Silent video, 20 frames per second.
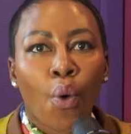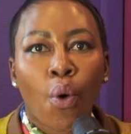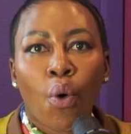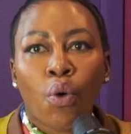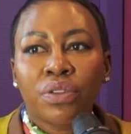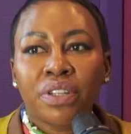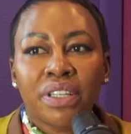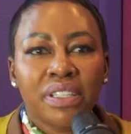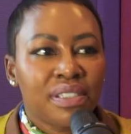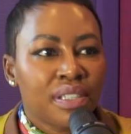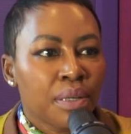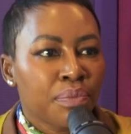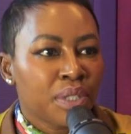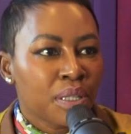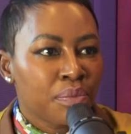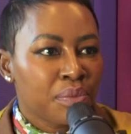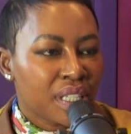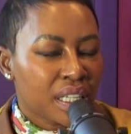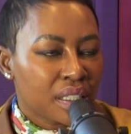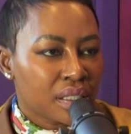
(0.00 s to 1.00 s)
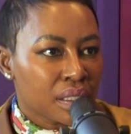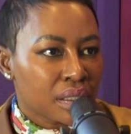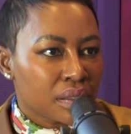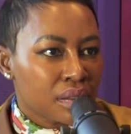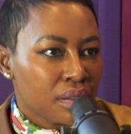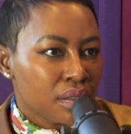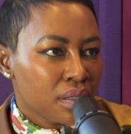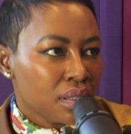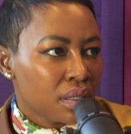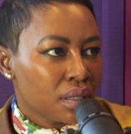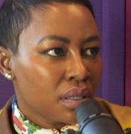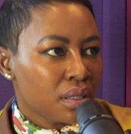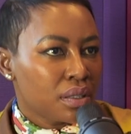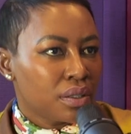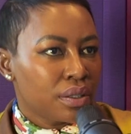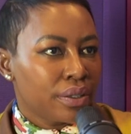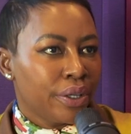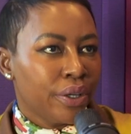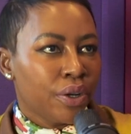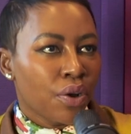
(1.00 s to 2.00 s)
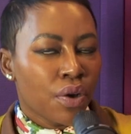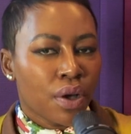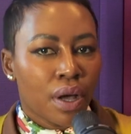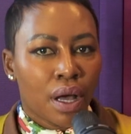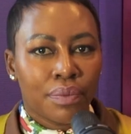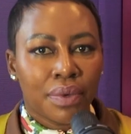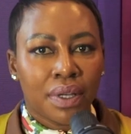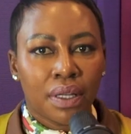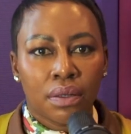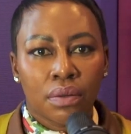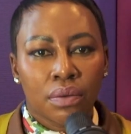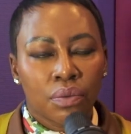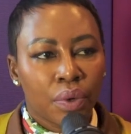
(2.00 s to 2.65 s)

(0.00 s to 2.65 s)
All these symptoms exist. I mean,